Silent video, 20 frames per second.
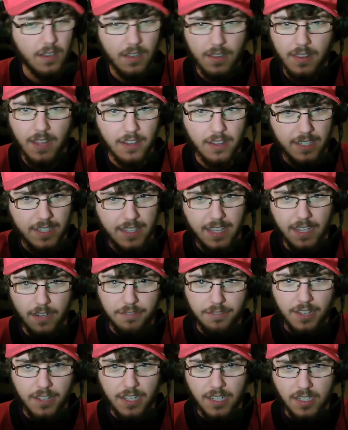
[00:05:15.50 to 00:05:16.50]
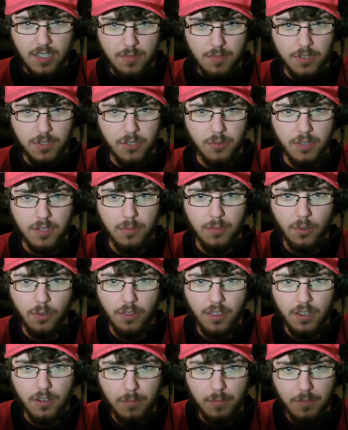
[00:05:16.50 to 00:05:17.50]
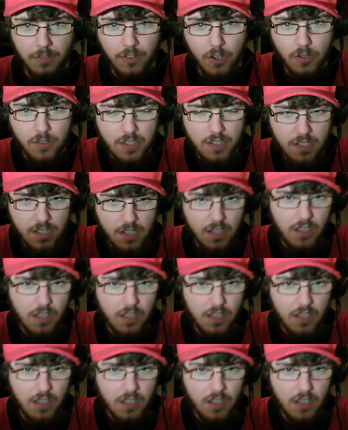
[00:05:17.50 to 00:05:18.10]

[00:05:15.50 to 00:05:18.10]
I like that effect between both earphones.